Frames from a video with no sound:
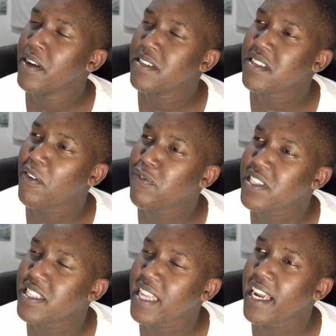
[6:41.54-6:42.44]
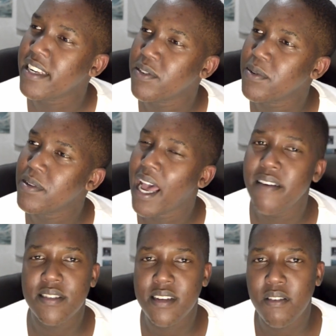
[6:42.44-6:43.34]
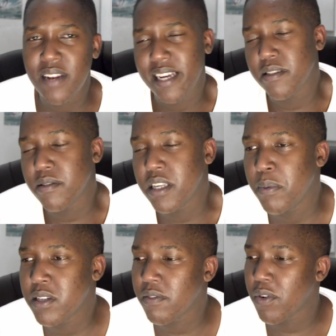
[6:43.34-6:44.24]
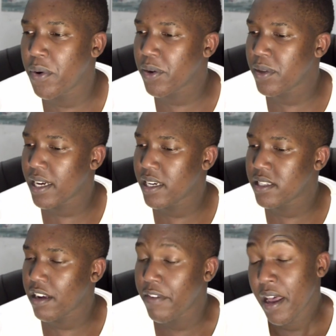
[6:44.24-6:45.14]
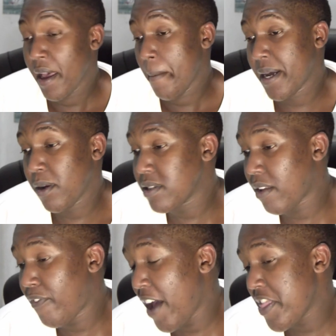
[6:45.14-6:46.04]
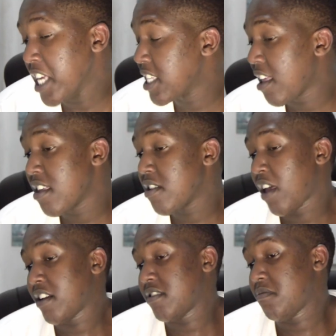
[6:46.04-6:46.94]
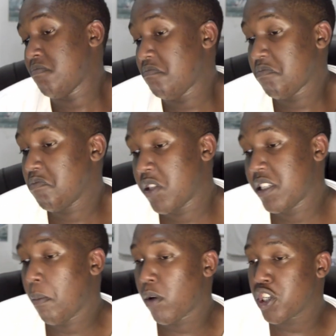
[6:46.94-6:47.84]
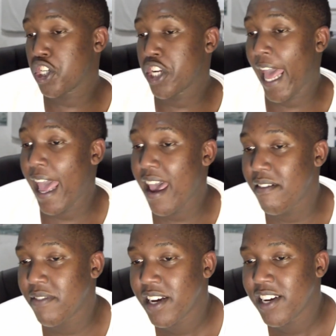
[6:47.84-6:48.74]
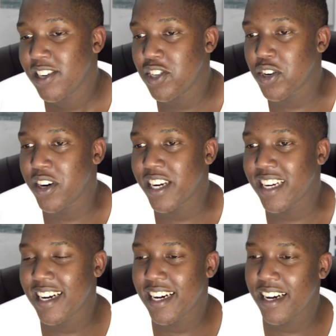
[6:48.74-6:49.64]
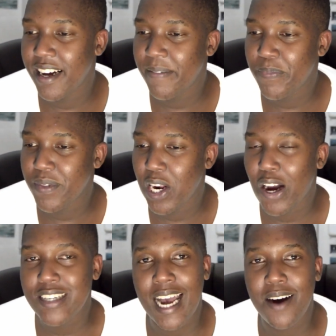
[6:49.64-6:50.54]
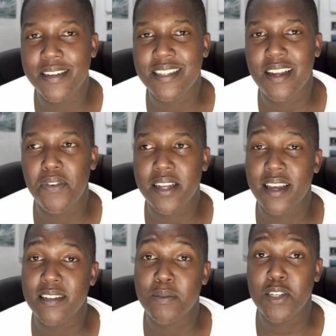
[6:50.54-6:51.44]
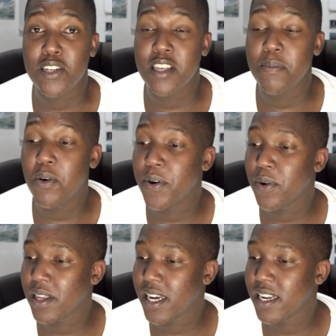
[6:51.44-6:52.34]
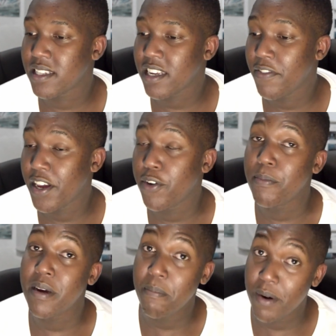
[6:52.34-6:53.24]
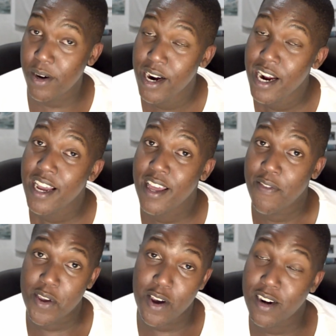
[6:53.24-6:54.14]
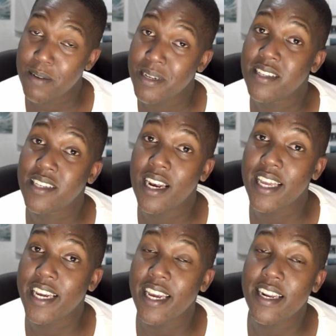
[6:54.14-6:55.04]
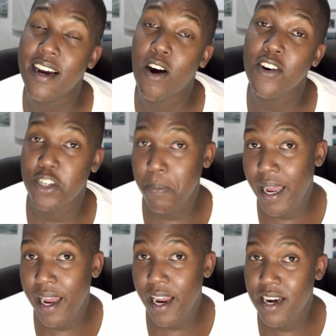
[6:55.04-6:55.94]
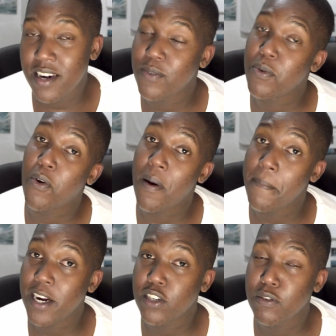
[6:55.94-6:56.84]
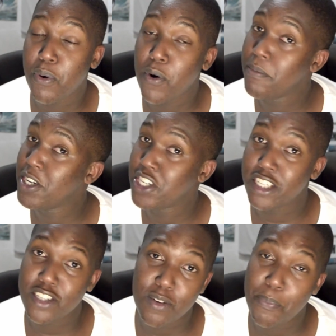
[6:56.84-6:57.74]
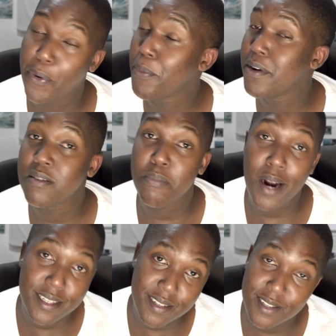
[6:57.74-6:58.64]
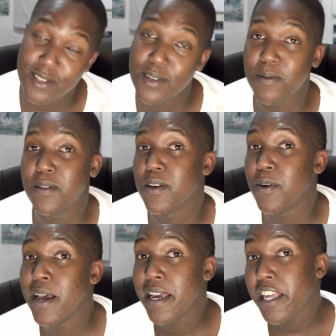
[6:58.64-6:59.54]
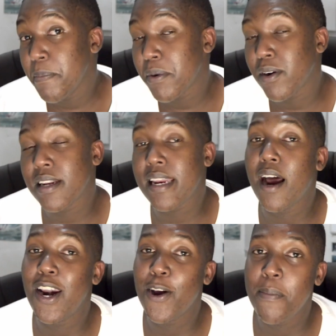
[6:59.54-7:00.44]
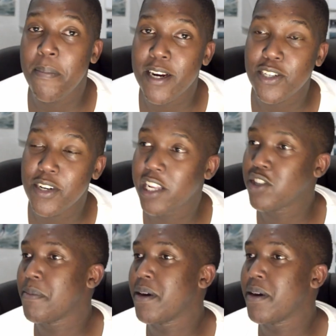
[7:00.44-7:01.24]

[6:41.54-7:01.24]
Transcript: self sustained or have self like to keep yourself going, all that kind of stuff. But those are the five things I think get someone should have during uh, um, the lockdown and stuff like that, especially keep going on that kind of stuff. And remember, if you're going to be selling any contraband, we're going back to prohibition, so prohibition prices. So, you know, keep it on the down low, but make sure you get your